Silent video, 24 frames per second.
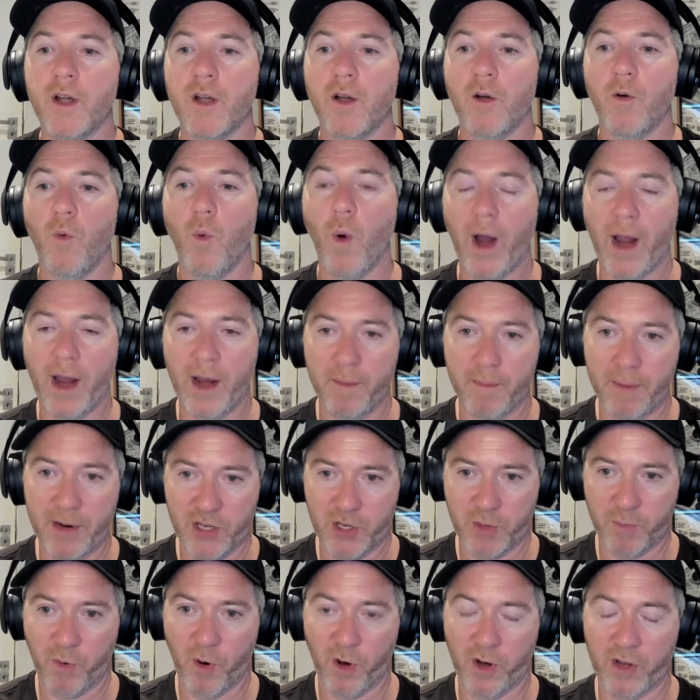weigh and
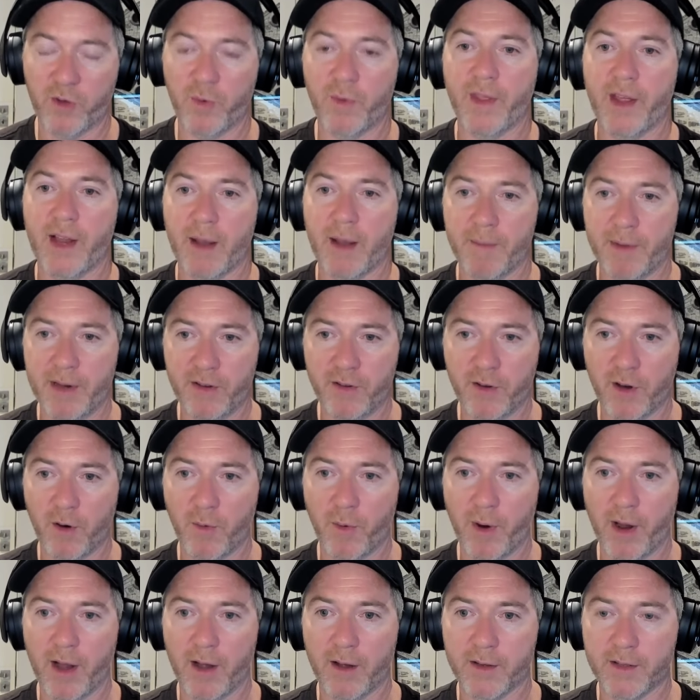measure products when they come into our
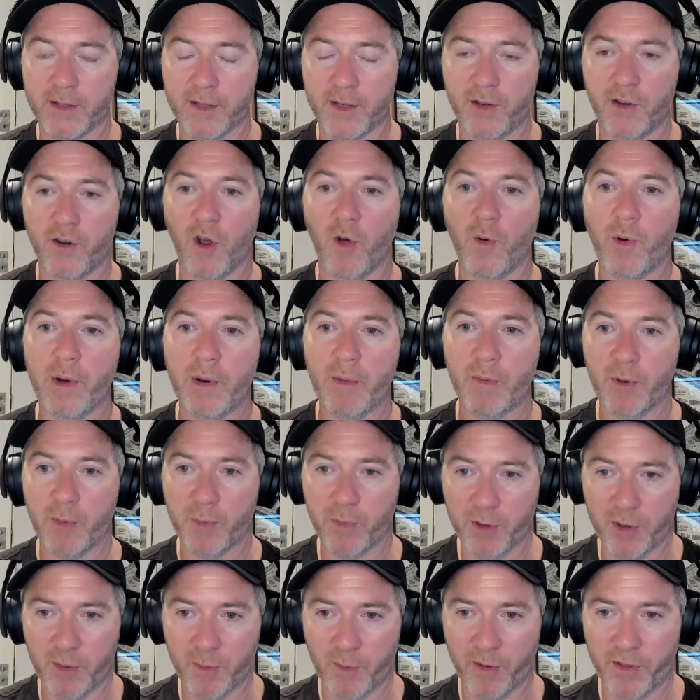warehouse, knowing we
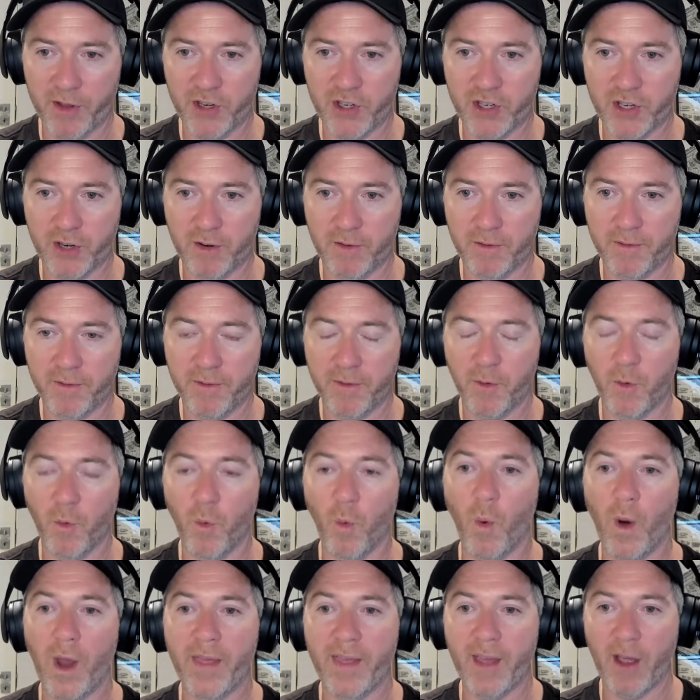put them on the shelf,
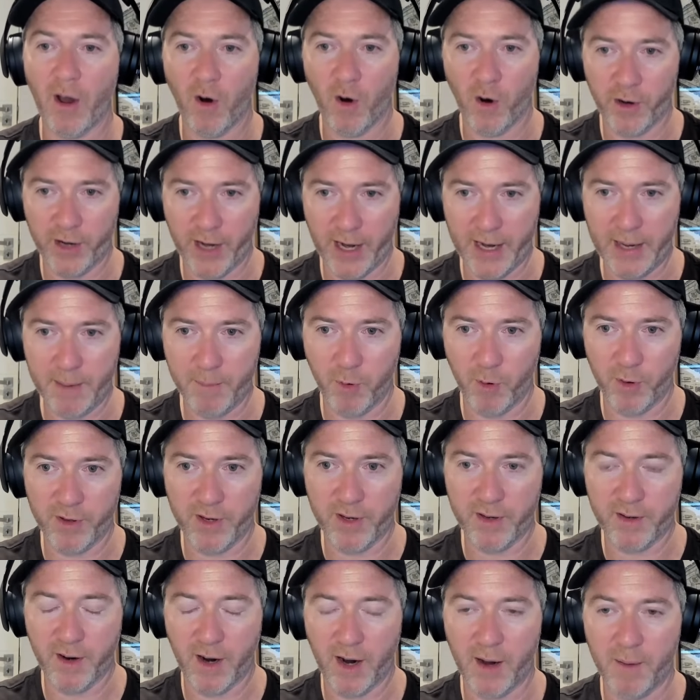where they are at any point
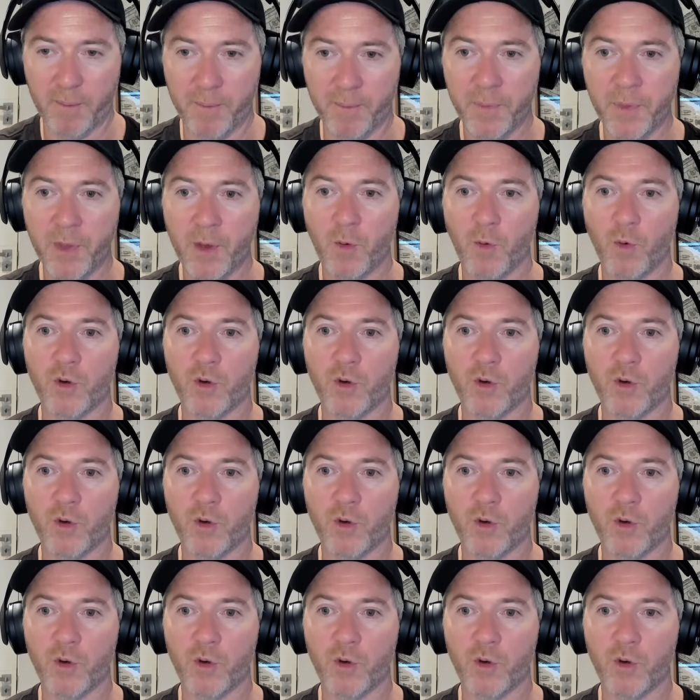in time,